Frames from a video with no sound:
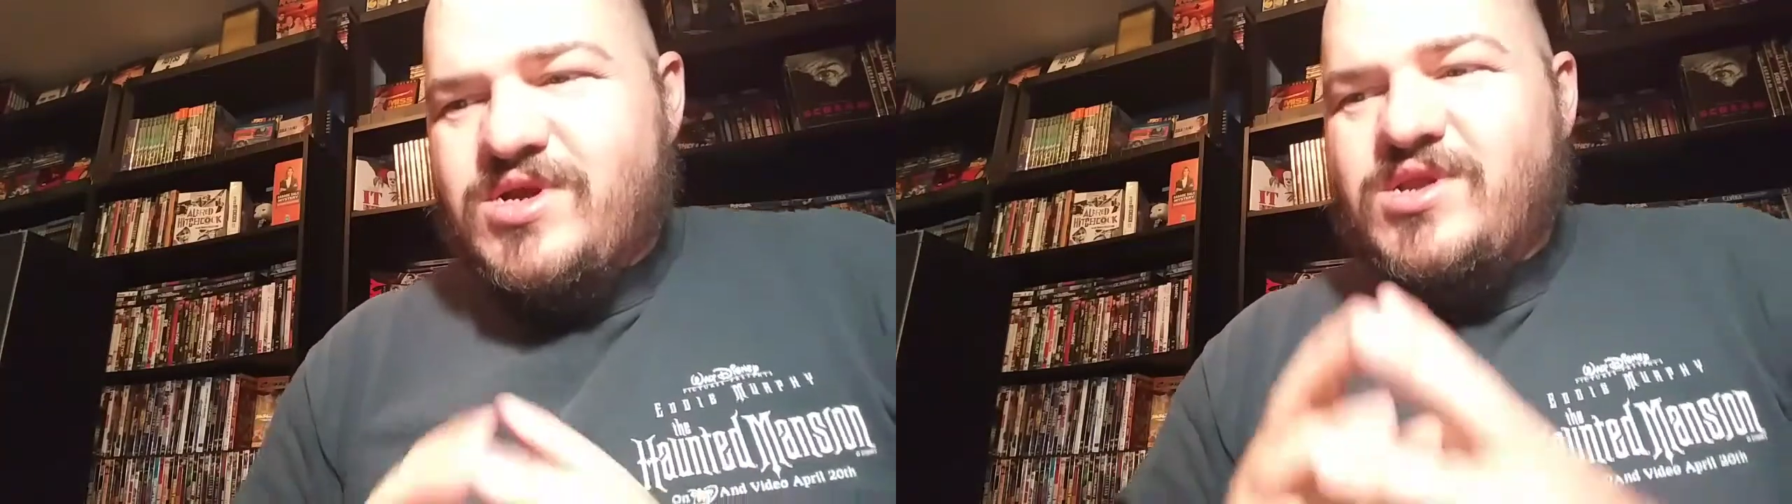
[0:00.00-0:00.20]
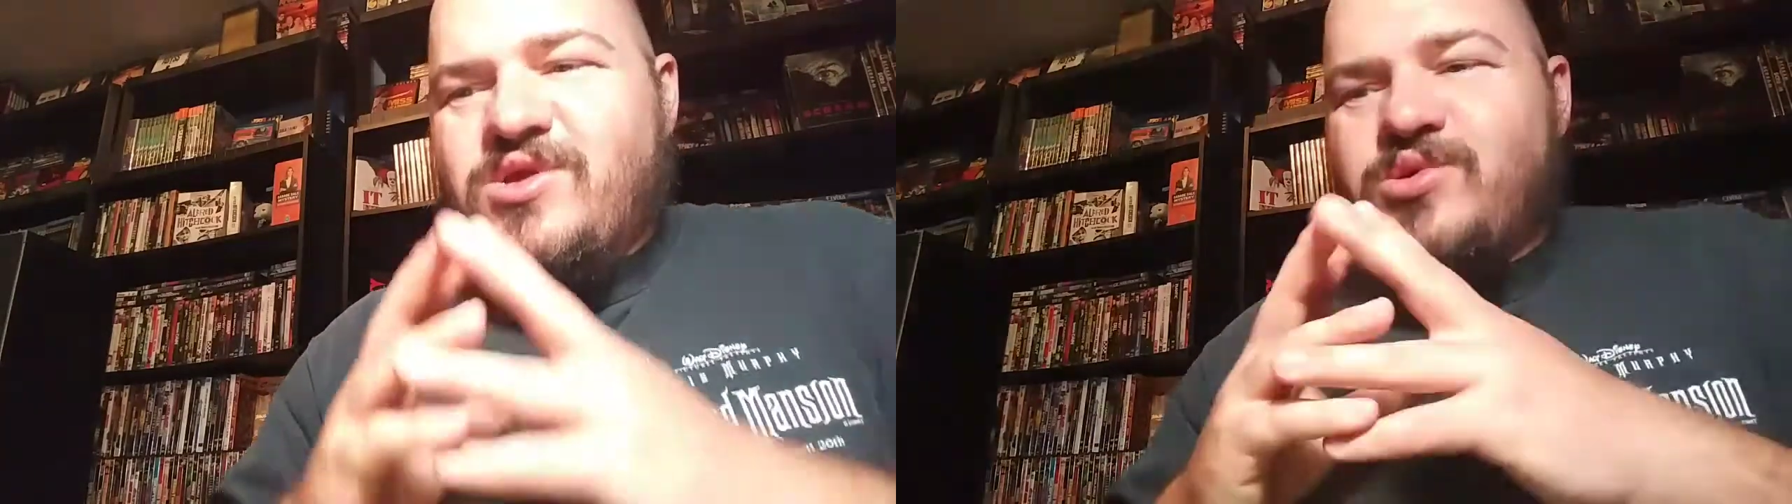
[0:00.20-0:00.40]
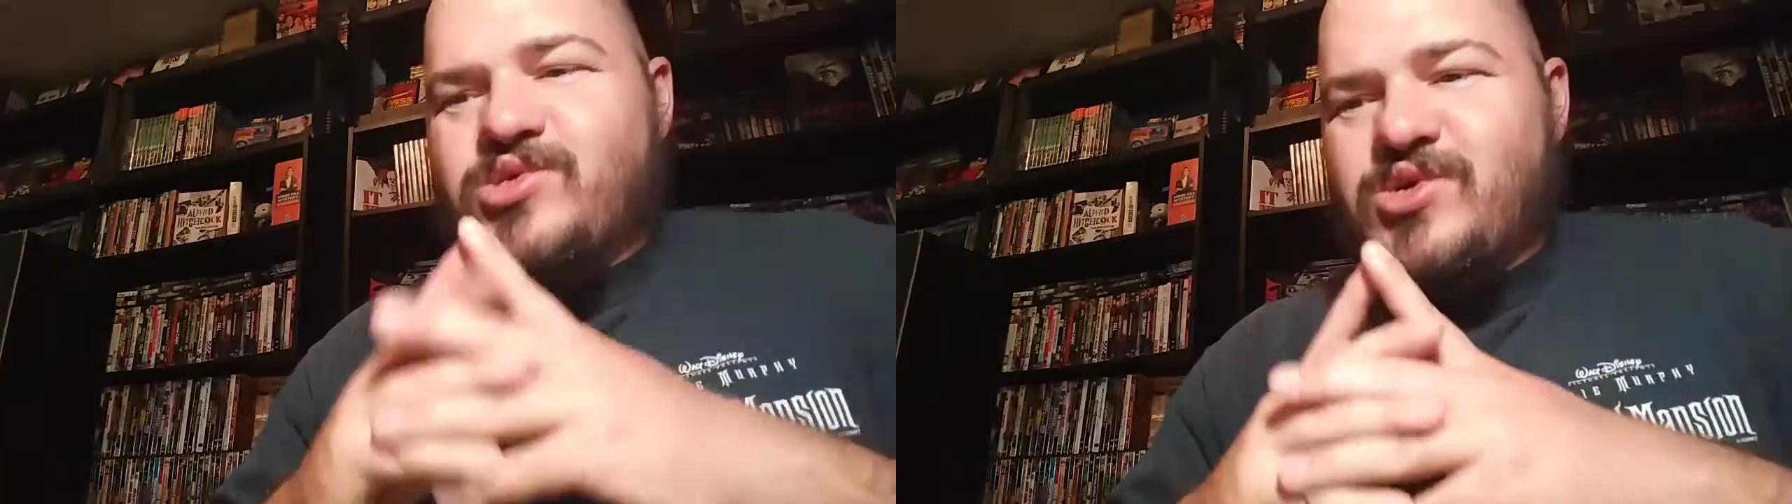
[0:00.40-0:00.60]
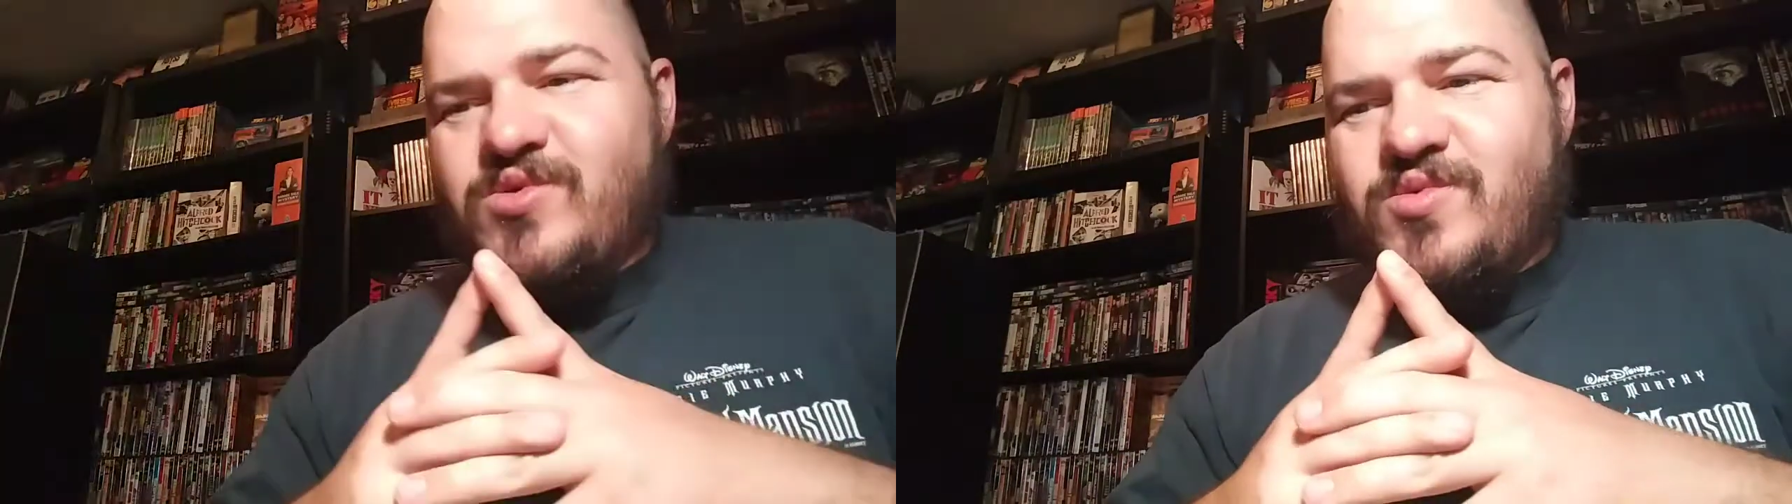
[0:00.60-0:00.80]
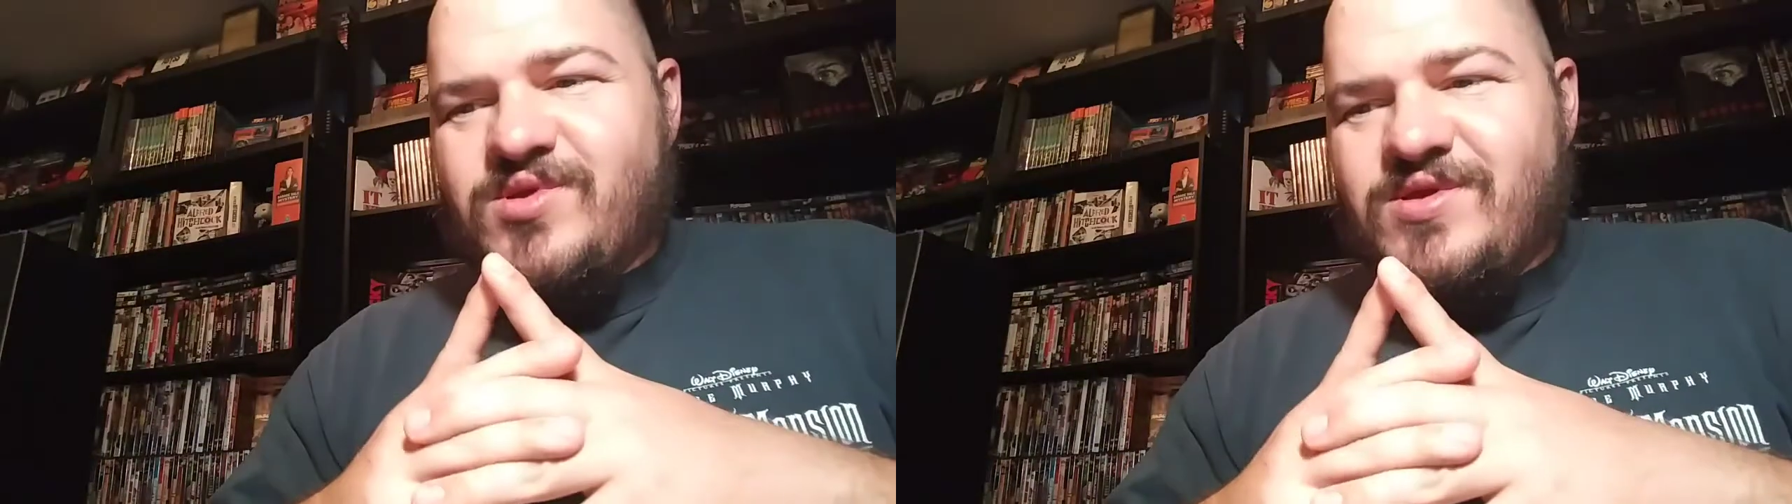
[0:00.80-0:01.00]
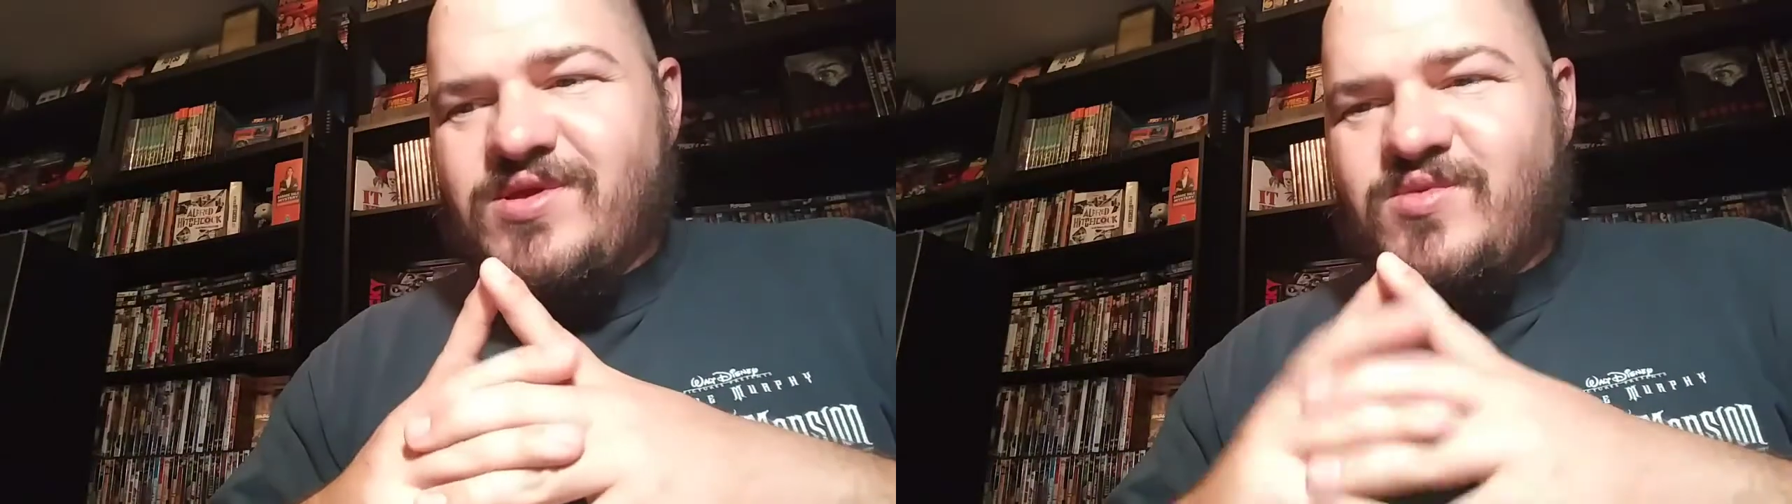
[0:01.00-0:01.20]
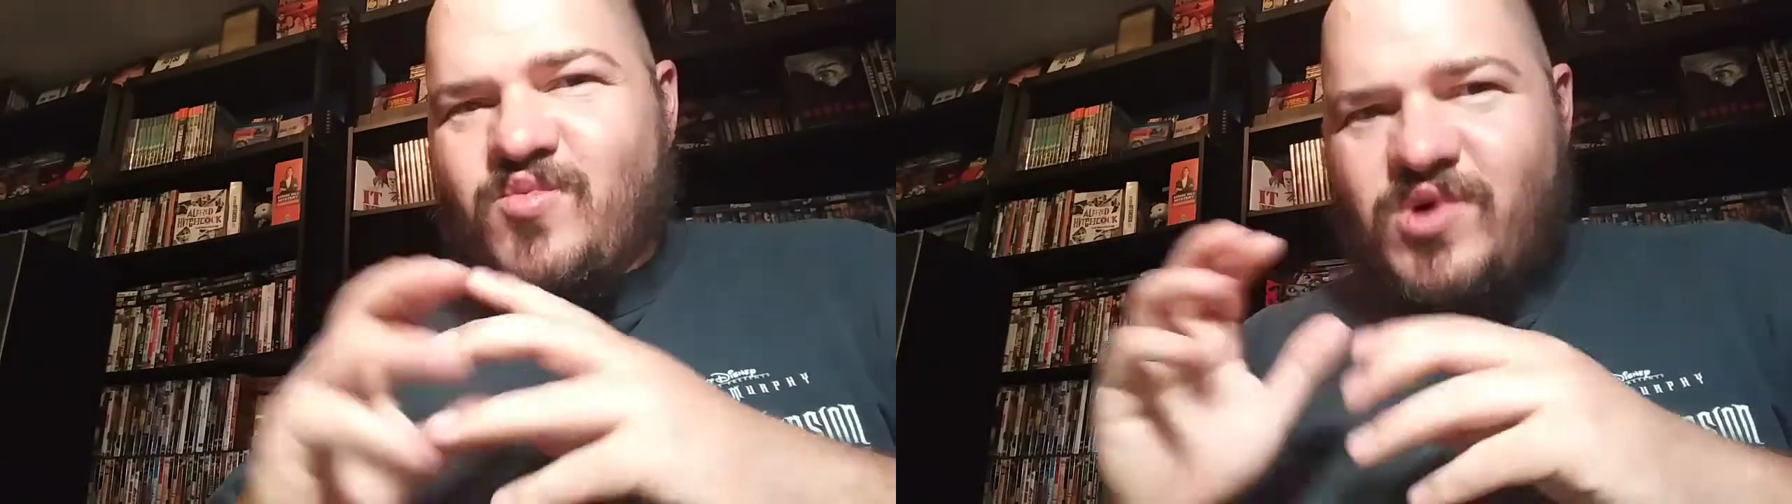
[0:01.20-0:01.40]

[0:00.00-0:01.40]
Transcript: I know she was in